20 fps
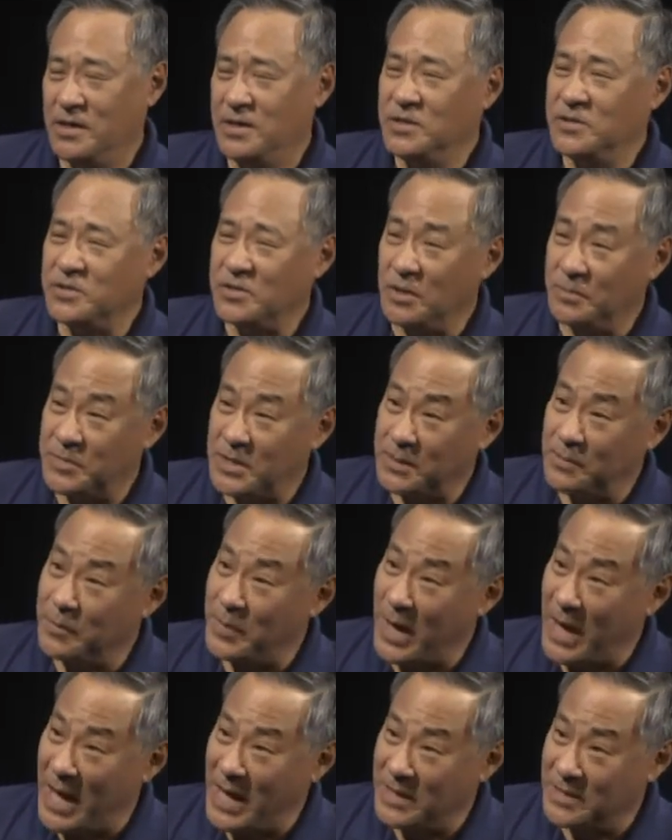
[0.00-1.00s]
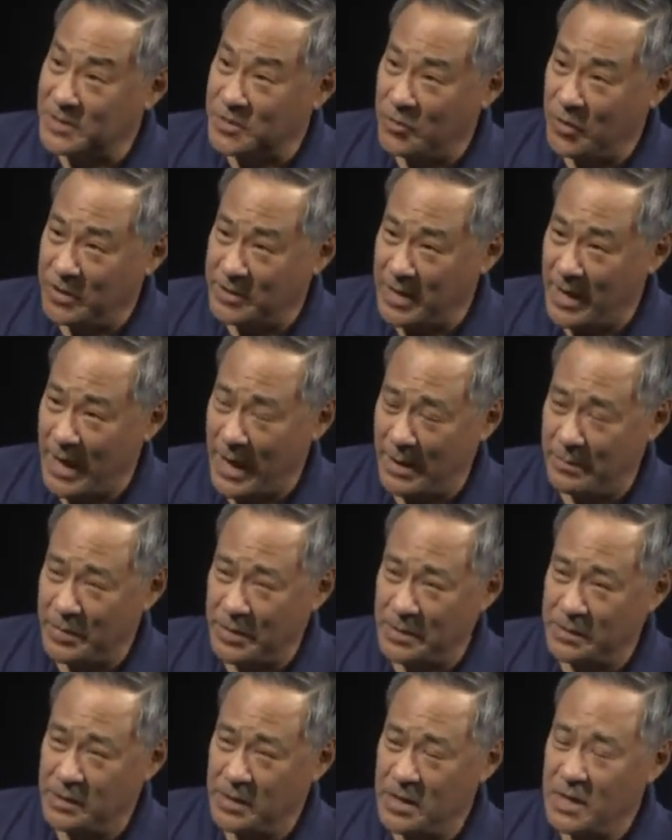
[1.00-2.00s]
Something bad is going to
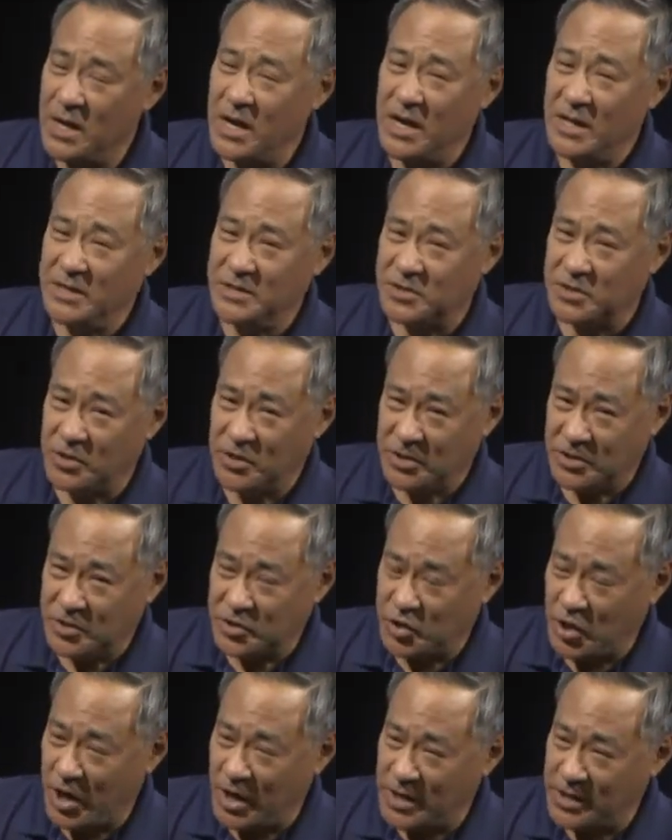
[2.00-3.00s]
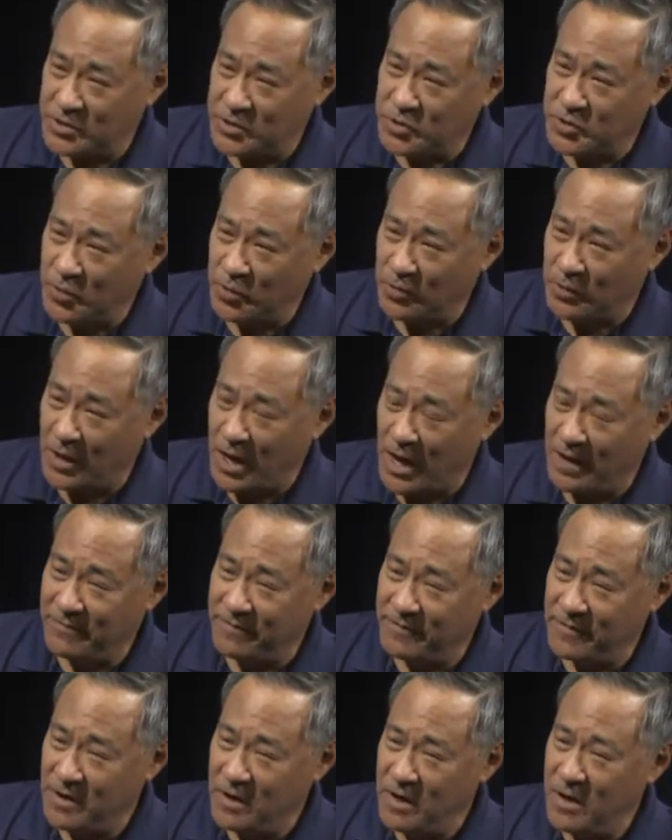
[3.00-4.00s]
happen, and it's going to change your
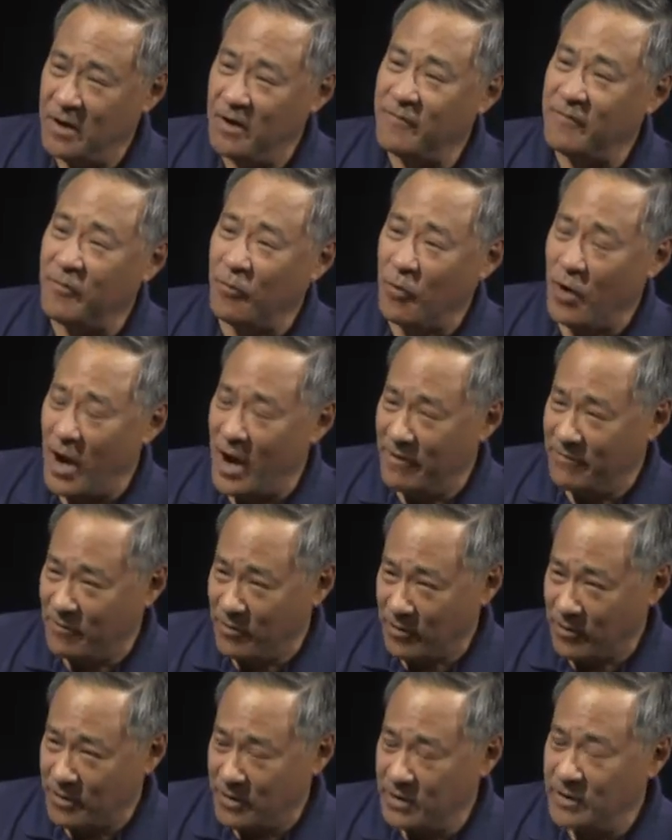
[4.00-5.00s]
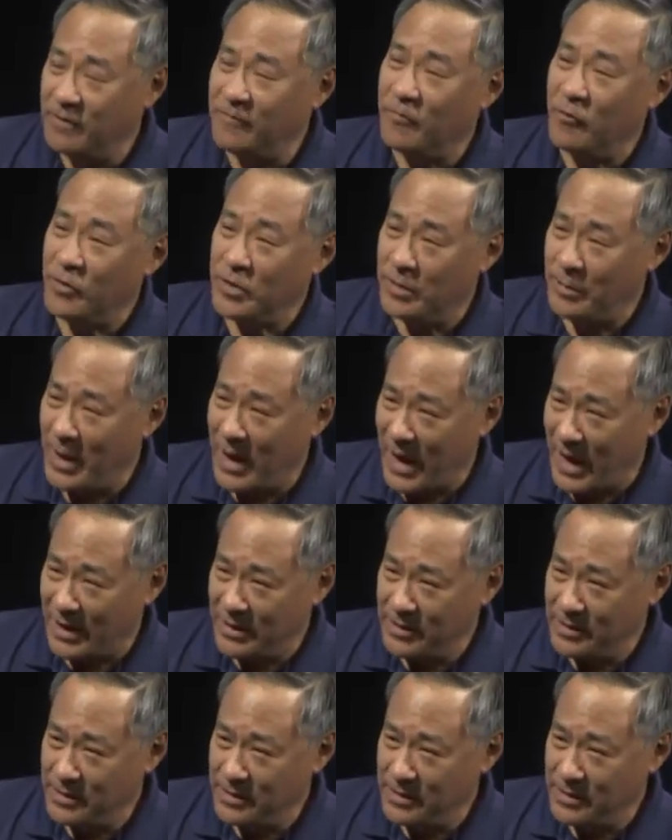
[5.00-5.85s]
life forever for the bad.